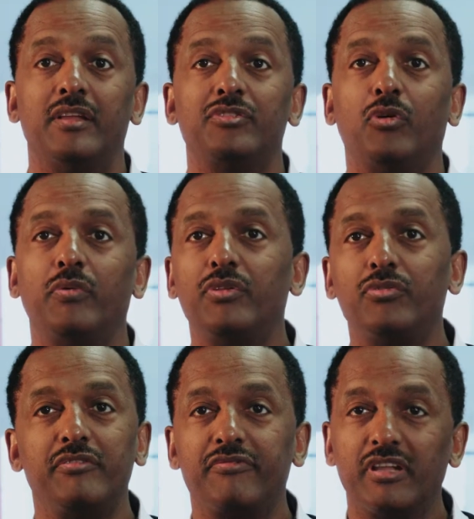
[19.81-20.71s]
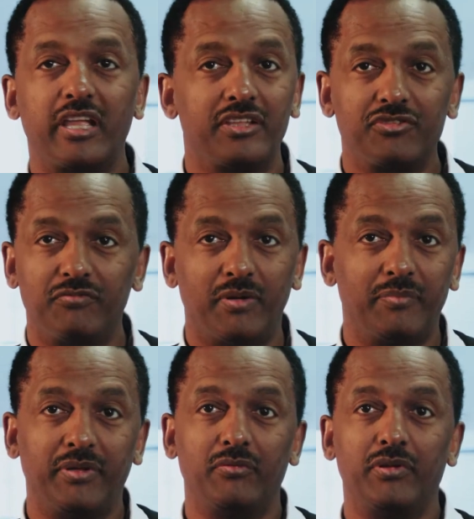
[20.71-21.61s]
So we do different kinds of
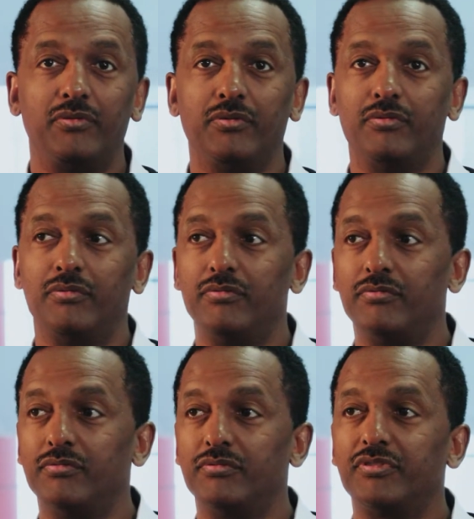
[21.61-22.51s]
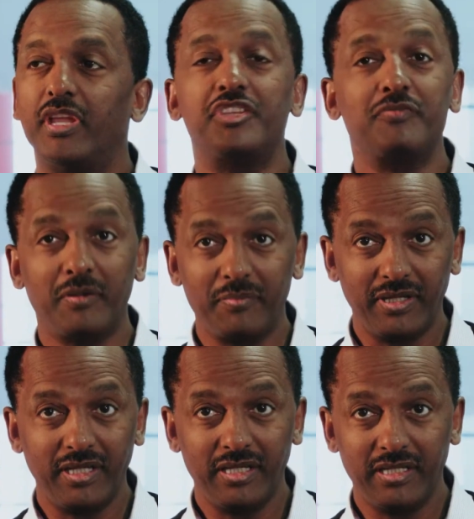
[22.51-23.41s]
mapping. We do sketch
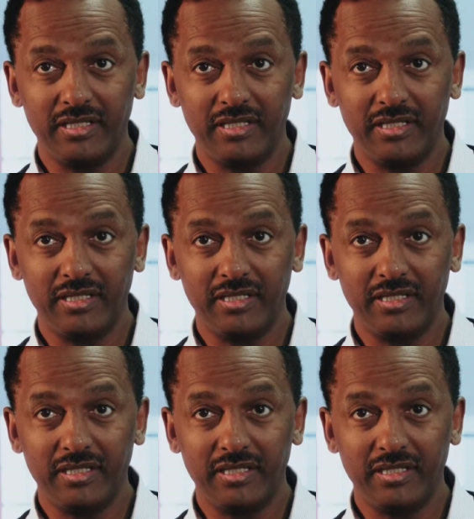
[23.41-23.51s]
mapping.